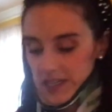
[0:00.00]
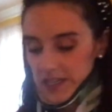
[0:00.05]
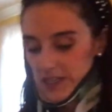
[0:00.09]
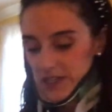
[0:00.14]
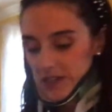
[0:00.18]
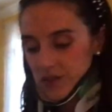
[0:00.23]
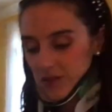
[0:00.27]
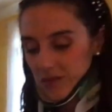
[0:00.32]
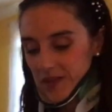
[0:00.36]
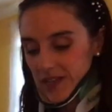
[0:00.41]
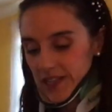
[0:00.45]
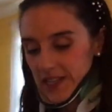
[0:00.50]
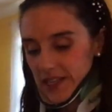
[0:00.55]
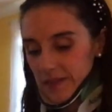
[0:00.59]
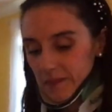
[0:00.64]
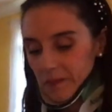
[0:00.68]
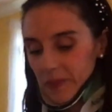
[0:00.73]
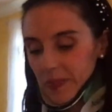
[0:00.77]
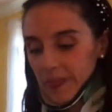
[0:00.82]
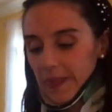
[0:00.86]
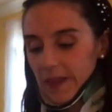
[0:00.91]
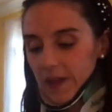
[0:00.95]
Oh my.
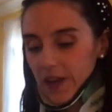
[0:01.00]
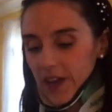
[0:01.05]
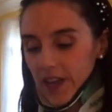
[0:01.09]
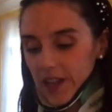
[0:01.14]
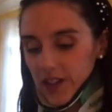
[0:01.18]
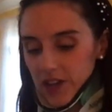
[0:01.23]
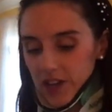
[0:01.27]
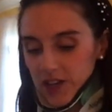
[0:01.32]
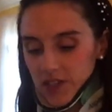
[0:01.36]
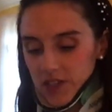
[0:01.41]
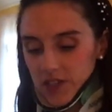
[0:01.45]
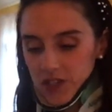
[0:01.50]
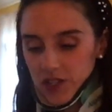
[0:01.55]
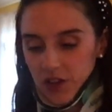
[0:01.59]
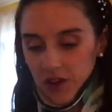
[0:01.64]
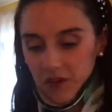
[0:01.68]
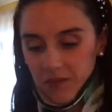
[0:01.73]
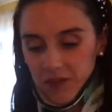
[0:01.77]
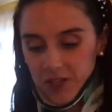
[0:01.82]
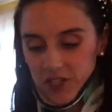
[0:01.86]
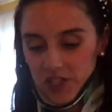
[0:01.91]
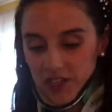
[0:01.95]
Okay, there's so
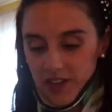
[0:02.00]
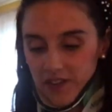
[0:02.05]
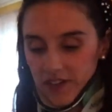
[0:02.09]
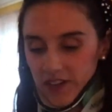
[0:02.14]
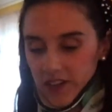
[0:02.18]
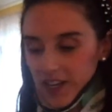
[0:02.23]
much stuff in